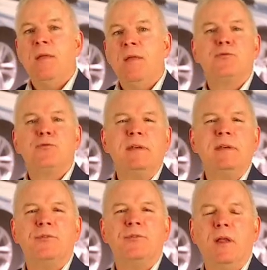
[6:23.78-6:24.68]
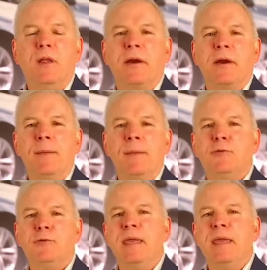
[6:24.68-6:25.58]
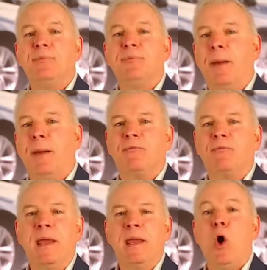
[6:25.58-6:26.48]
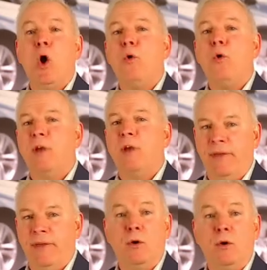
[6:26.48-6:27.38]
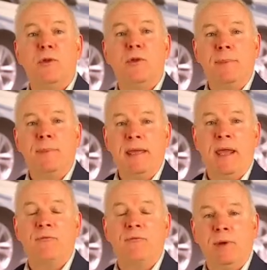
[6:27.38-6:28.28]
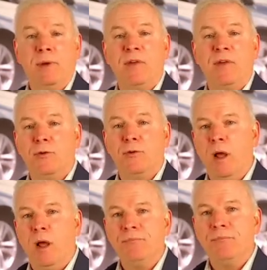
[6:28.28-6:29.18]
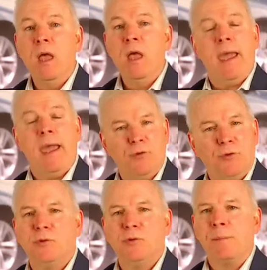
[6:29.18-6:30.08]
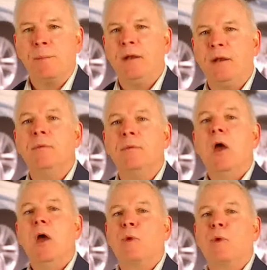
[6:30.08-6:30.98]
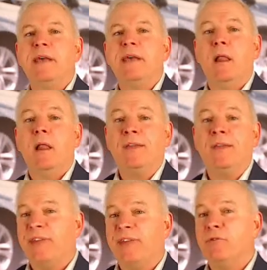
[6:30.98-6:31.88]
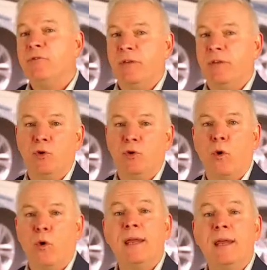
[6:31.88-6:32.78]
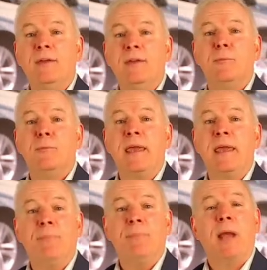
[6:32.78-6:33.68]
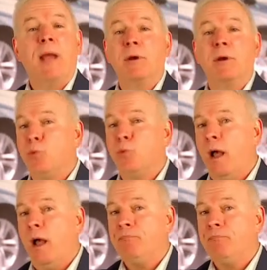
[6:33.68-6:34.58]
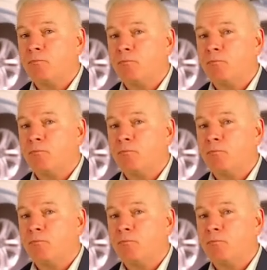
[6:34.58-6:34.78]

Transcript: This retail sales area must be kept separate from any wholesale vehicles that are being held for resale as well. And also, as a reminder, retail and salvage inventory needs to be kept separate as well.